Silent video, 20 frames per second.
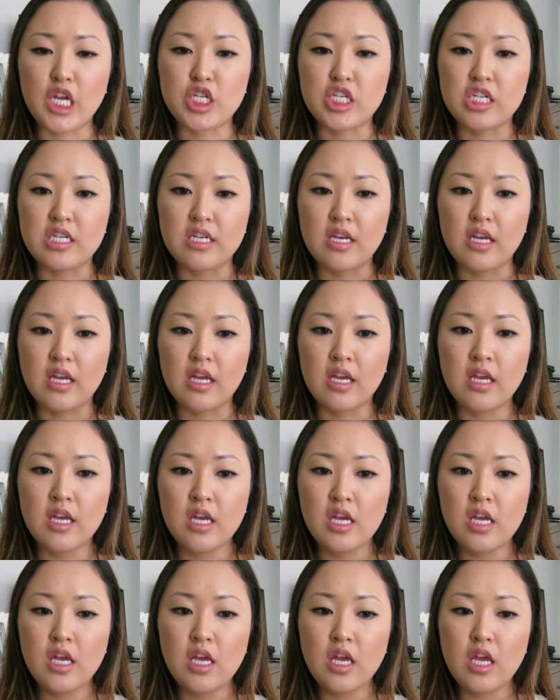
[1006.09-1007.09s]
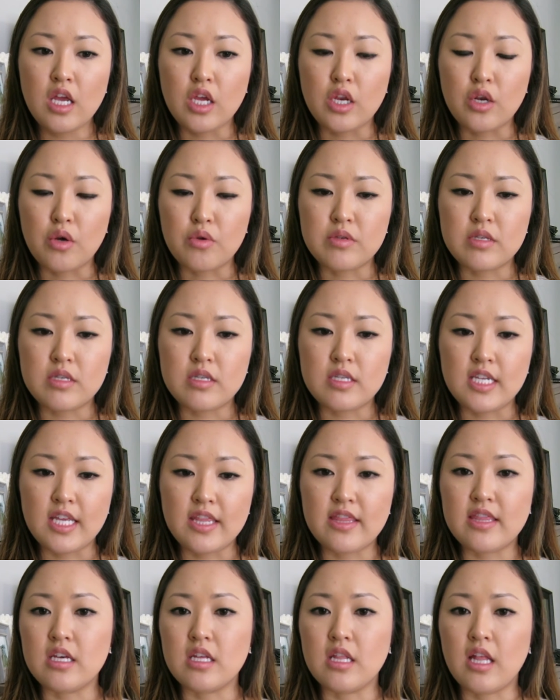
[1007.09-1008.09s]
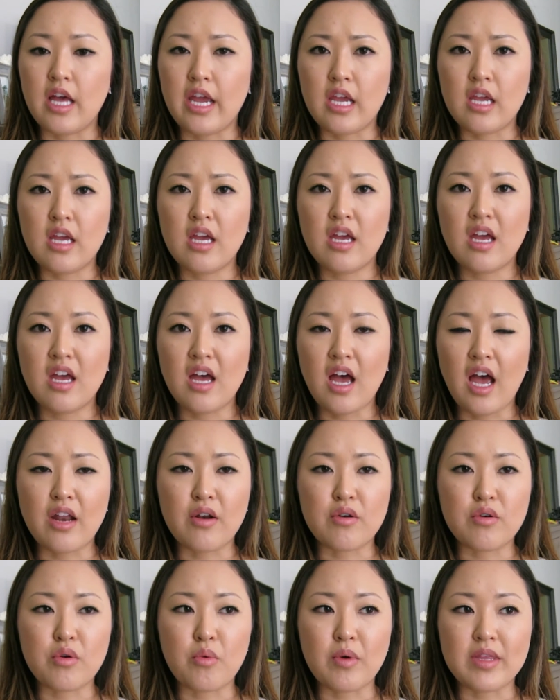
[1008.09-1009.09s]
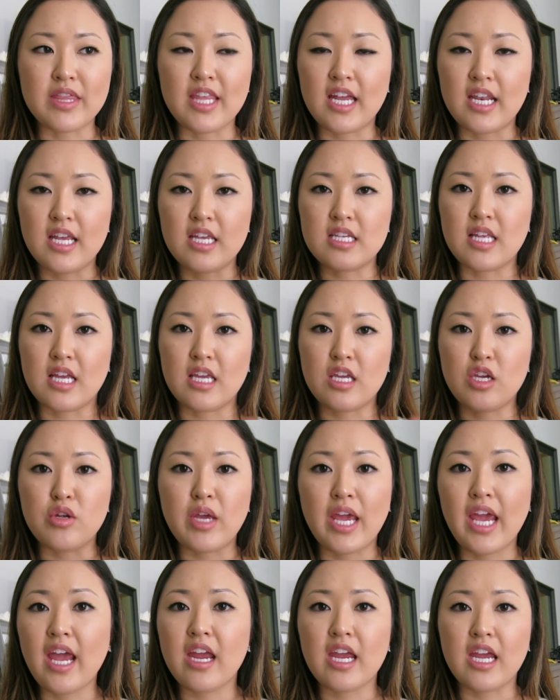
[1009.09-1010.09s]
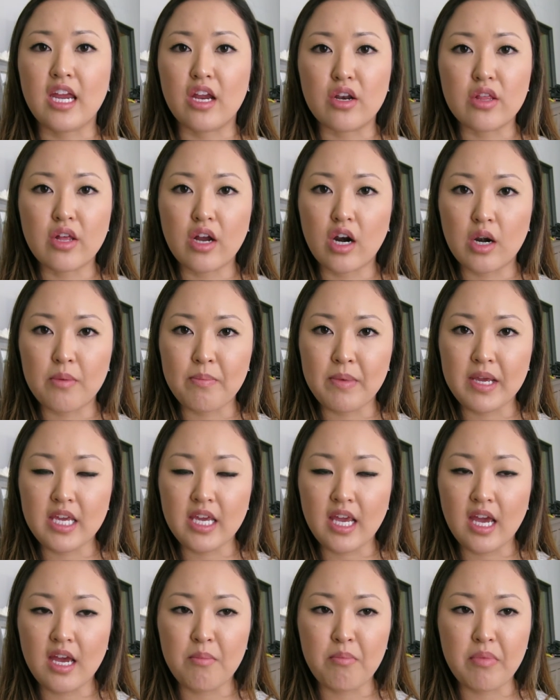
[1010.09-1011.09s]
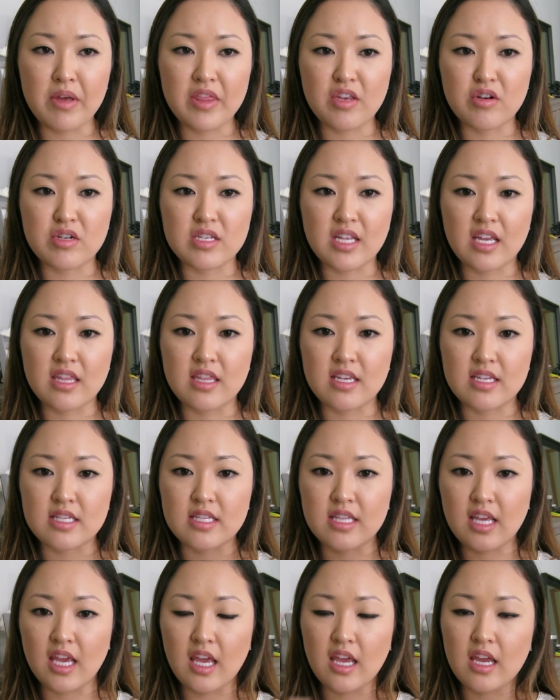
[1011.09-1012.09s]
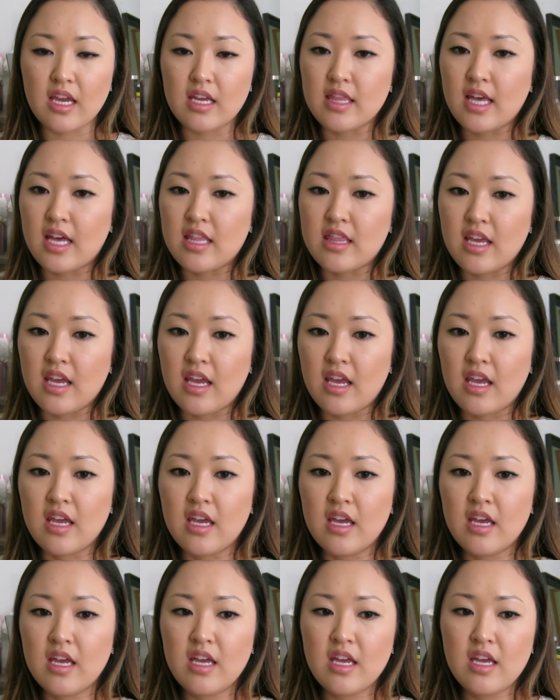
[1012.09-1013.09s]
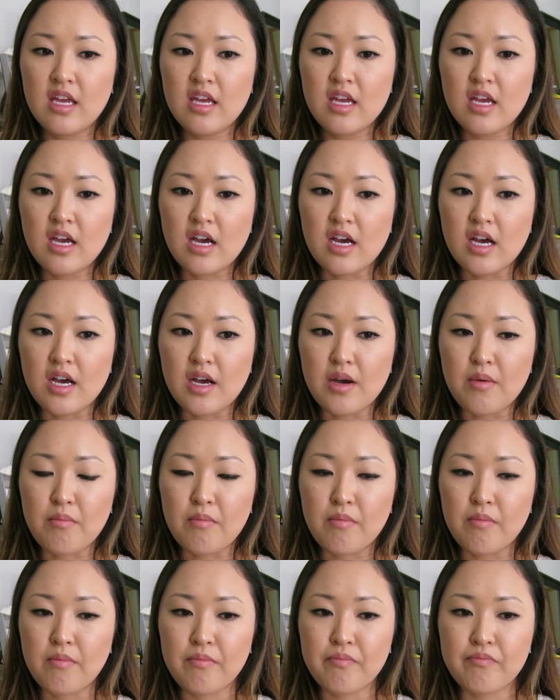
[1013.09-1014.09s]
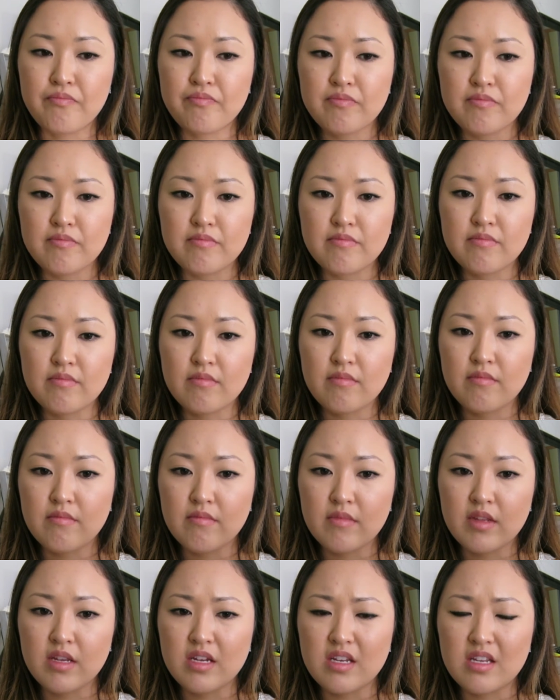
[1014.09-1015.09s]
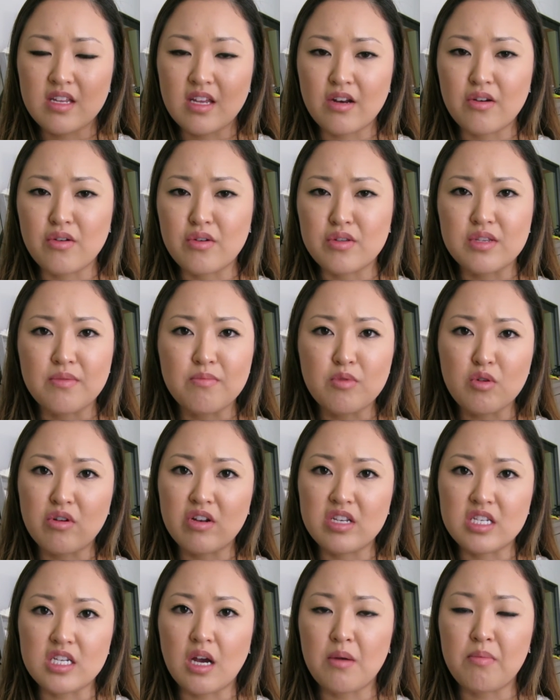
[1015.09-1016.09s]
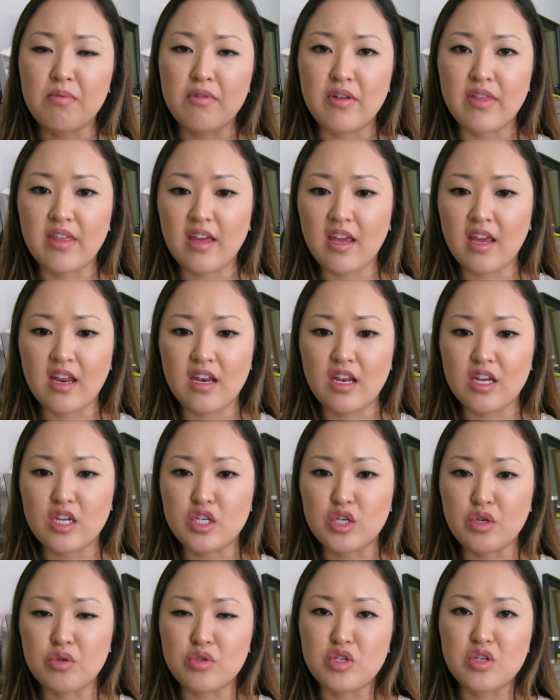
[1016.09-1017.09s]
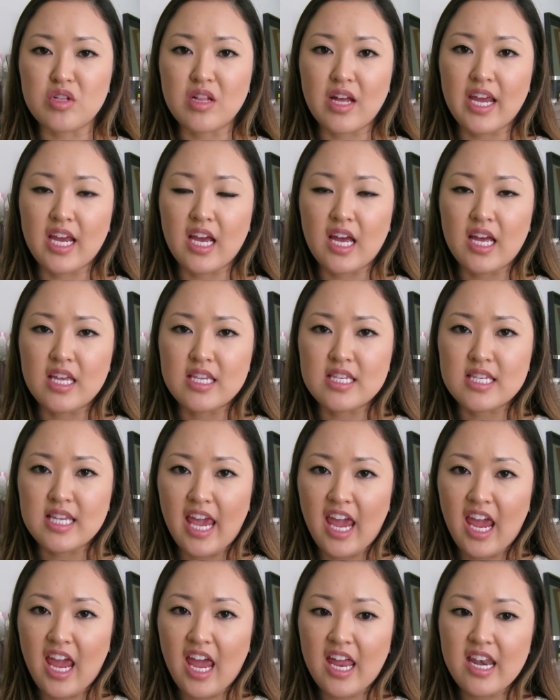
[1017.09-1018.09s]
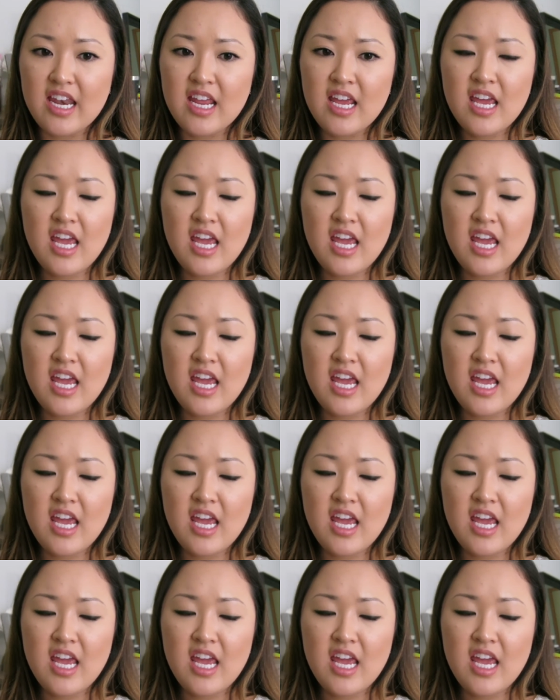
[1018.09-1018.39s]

She, you know, did the, like, I don't know what that is, like, you can't hear the heartbeat yet, but there's like this thing that they I don't know, some sort of Doppler thing, and it shows you like a scan.